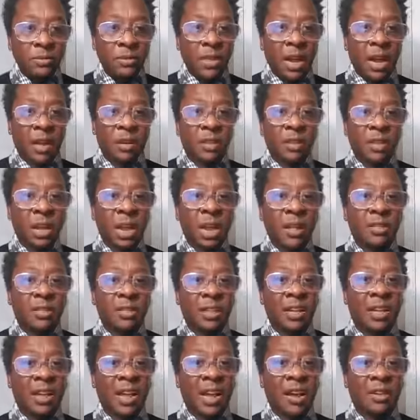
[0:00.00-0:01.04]
I know y'all
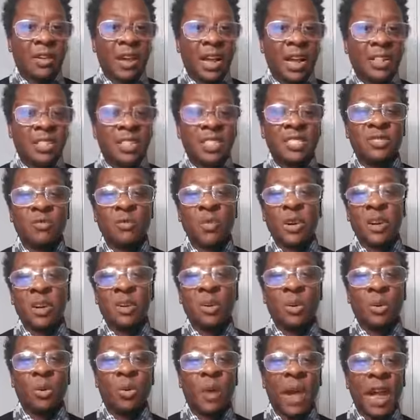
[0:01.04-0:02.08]
think y'all got these real
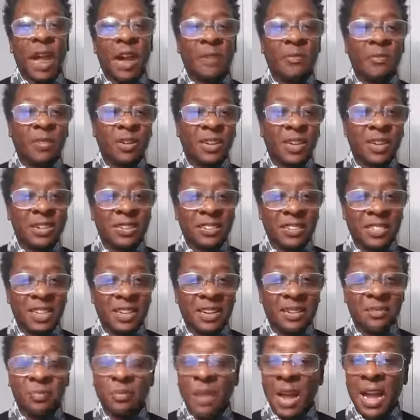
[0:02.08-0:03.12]
old
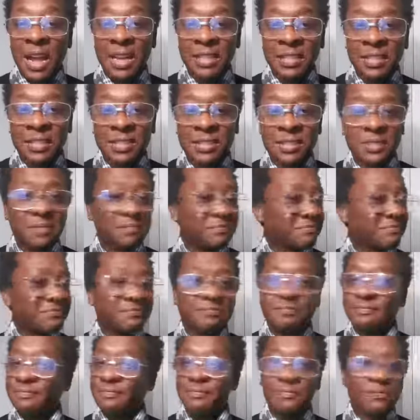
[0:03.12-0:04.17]
African-centered pastors.
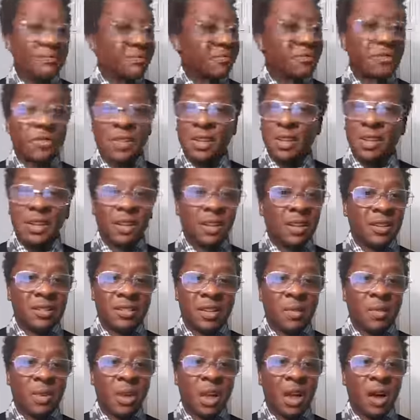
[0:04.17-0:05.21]

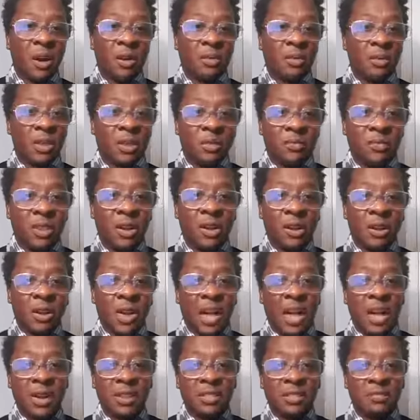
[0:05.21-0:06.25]
Some of y'all here in
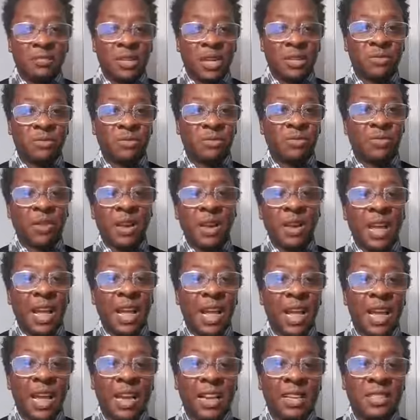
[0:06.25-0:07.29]
Dallas mess with Freddie
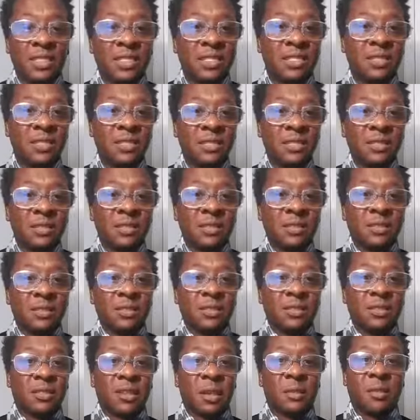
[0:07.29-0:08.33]
Haynes, and
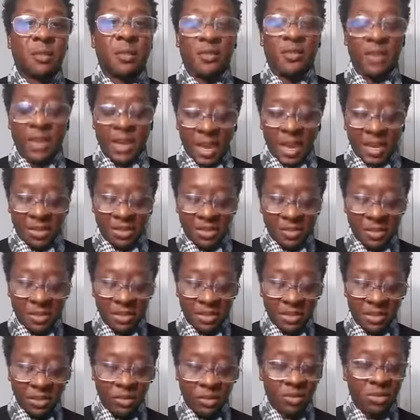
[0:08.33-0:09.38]
some of you got some of these
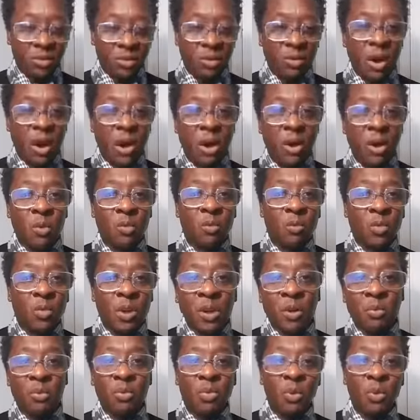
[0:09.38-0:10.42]
little so-called
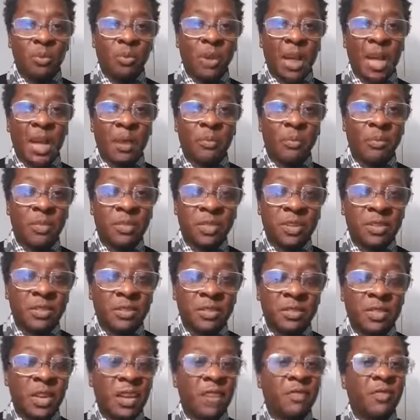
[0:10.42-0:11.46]
real pro-black
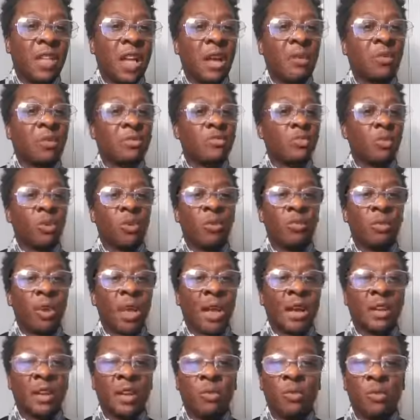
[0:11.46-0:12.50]
preachers. If they was
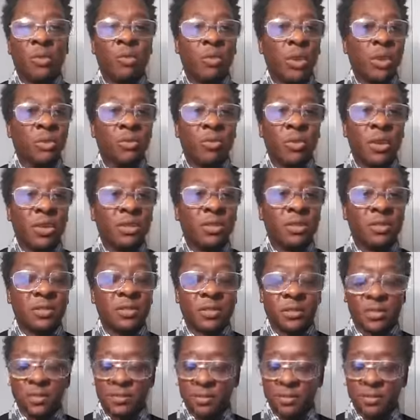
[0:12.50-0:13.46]
pro-black, they wouldn't be preachers.